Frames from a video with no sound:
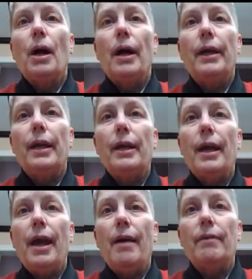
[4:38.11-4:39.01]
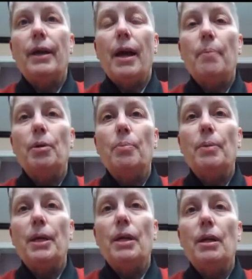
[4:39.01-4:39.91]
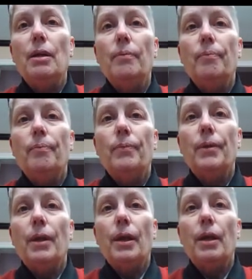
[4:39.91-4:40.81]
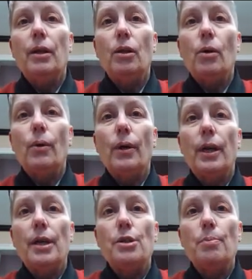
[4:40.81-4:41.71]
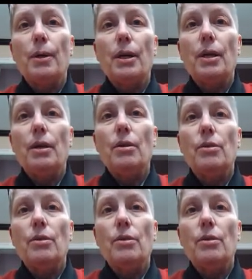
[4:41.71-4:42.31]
Again, I have a capital B and a lowercase b.